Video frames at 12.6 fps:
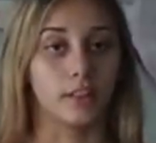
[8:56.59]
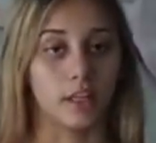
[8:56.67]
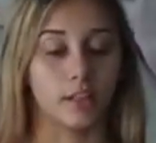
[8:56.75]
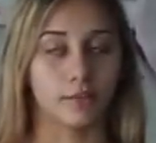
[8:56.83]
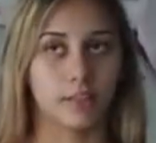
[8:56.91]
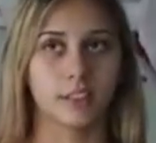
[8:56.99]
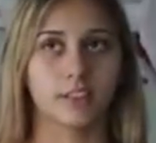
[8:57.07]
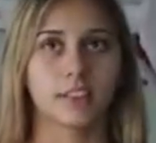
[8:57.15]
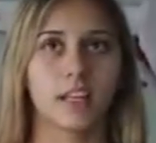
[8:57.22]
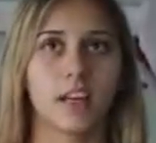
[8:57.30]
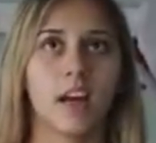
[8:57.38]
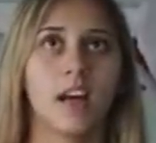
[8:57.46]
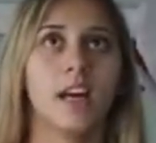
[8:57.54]
Like if it's
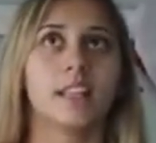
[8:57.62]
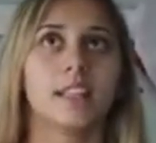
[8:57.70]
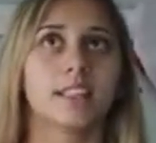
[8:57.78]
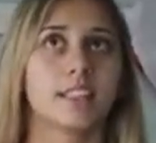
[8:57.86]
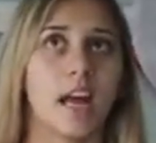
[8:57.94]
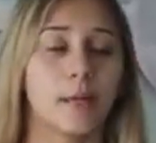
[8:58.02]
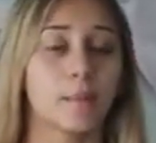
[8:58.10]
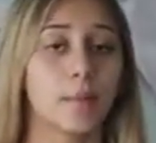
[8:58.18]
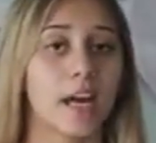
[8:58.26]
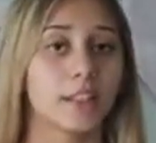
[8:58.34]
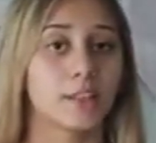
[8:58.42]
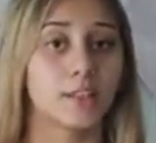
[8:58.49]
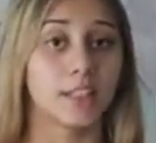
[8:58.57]
the same
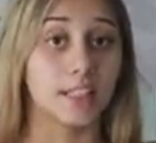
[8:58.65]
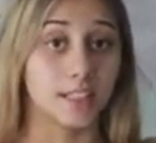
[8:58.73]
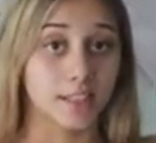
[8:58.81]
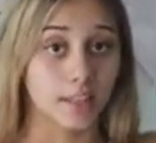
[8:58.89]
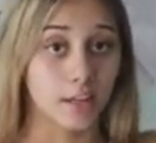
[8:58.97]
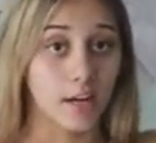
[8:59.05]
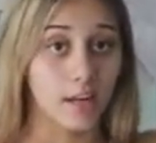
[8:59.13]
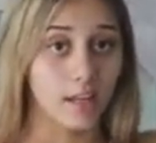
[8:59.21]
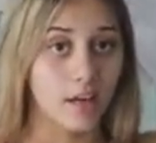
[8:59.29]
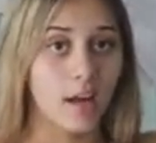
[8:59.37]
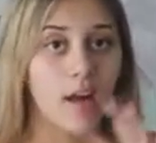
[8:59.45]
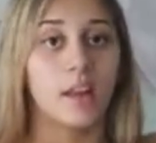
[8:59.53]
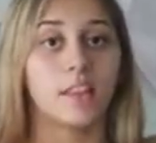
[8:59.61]
pattern on the inside
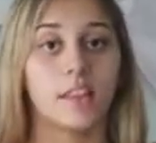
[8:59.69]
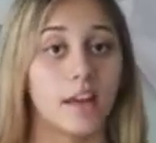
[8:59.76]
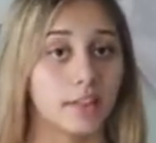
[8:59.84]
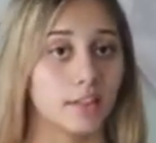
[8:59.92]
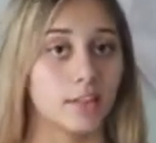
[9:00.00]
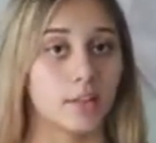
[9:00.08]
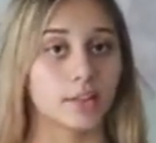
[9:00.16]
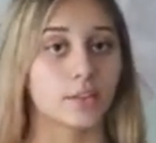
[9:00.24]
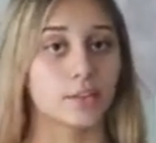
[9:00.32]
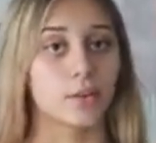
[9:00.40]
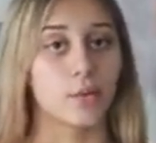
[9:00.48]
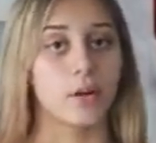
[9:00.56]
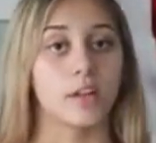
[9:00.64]
then you know it's
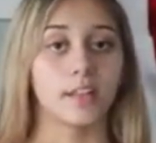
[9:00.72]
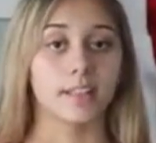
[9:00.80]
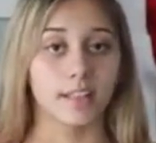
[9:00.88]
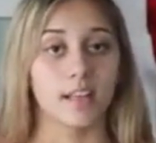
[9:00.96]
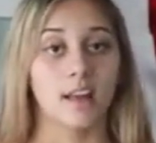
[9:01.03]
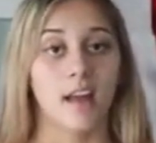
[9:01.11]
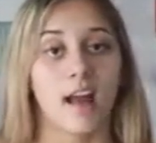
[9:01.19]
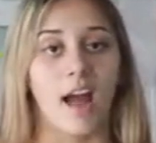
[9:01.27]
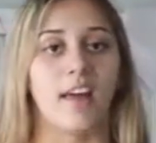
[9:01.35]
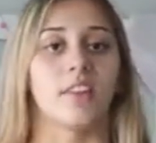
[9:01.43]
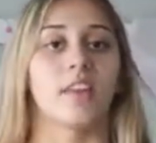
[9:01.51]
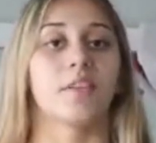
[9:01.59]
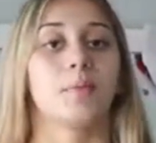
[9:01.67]
good quality
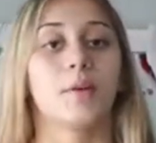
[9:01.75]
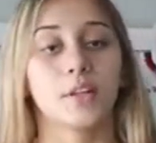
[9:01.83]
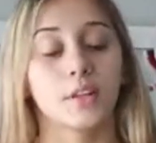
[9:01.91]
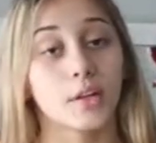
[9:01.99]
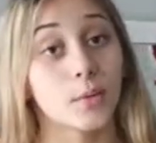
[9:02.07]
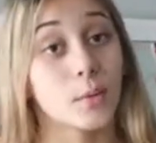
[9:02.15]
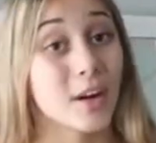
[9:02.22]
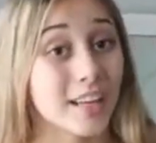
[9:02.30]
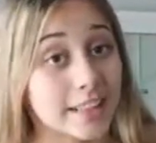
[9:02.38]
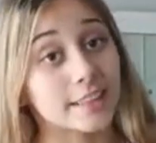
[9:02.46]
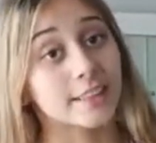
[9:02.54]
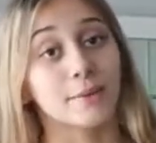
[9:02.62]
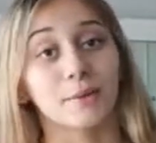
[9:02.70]
and they've put a lot of
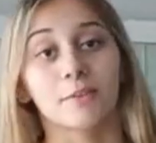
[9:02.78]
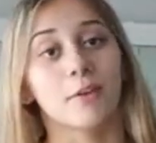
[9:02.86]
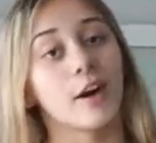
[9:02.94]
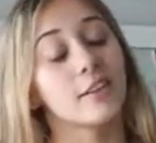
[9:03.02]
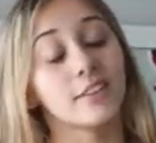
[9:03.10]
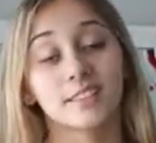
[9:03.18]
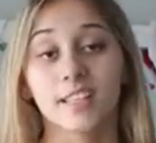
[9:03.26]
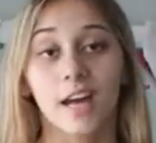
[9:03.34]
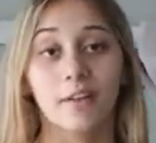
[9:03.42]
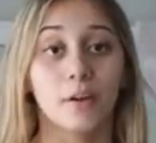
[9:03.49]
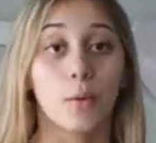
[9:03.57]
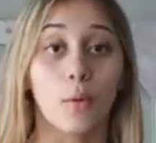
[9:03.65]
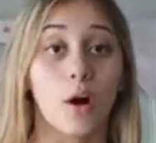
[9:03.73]
work into it rather than just
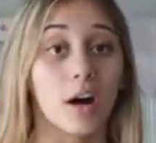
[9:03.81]
having a